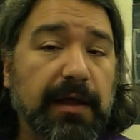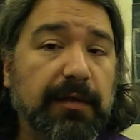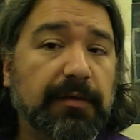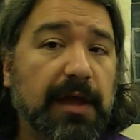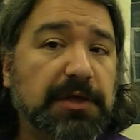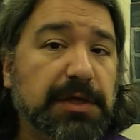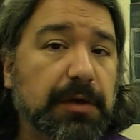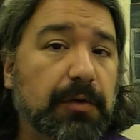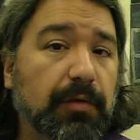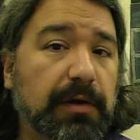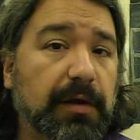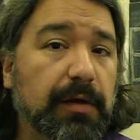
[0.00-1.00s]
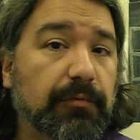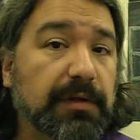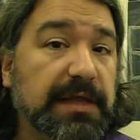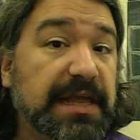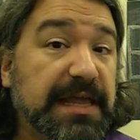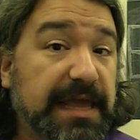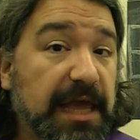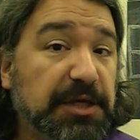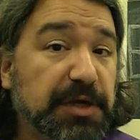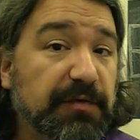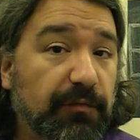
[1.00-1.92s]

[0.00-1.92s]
It's actually quite a really engaging